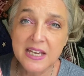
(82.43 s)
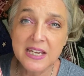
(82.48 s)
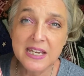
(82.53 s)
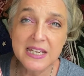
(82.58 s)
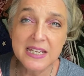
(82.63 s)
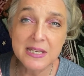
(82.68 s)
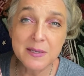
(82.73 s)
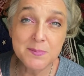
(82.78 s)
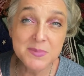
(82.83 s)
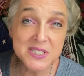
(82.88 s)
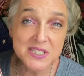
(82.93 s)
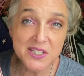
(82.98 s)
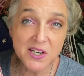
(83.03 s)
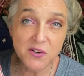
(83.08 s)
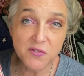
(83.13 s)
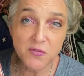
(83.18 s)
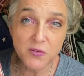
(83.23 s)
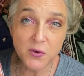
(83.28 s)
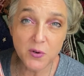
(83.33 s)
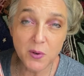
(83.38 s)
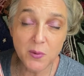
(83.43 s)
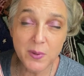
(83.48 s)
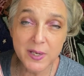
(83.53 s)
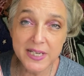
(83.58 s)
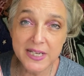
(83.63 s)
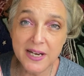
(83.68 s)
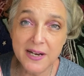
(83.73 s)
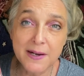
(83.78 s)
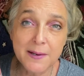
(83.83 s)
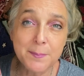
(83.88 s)
himself growing
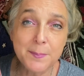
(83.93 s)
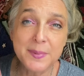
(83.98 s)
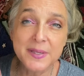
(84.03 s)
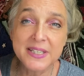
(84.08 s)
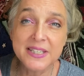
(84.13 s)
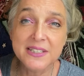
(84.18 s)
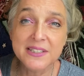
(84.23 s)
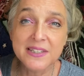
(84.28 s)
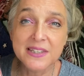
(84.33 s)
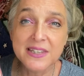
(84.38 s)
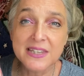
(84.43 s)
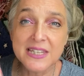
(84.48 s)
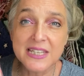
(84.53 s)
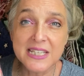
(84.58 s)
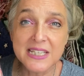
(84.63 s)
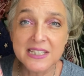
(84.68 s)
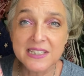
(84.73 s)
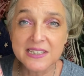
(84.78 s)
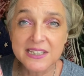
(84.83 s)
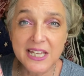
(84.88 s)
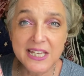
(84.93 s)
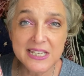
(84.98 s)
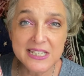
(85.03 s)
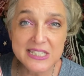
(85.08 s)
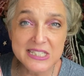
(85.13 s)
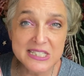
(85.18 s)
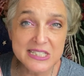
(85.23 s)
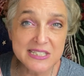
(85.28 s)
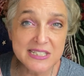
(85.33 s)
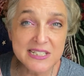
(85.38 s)
up in the late
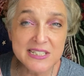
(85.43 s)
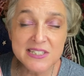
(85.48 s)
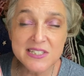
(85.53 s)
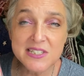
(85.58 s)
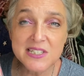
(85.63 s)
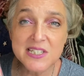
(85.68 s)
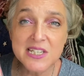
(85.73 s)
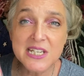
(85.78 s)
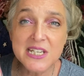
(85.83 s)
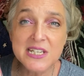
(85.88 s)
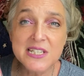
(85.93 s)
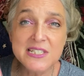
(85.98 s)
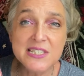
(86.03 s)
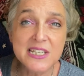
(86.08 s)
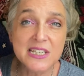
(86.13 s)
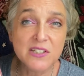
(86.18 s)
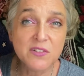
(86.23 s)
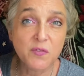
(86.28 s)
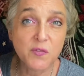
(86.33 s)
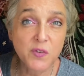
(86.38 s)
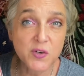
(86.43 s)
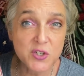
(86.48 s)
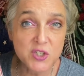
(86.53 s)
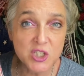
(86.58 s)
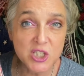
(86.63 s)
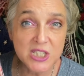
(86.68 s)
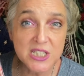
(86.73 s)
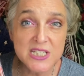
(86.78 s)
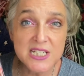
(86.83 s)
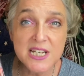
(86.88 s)
60s in
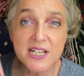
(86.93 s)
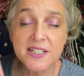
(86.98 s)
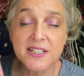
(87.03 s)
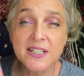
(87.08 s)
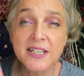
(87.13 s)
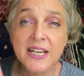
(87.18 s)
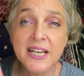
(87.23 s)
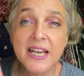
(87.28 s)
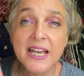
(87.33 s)
Virginia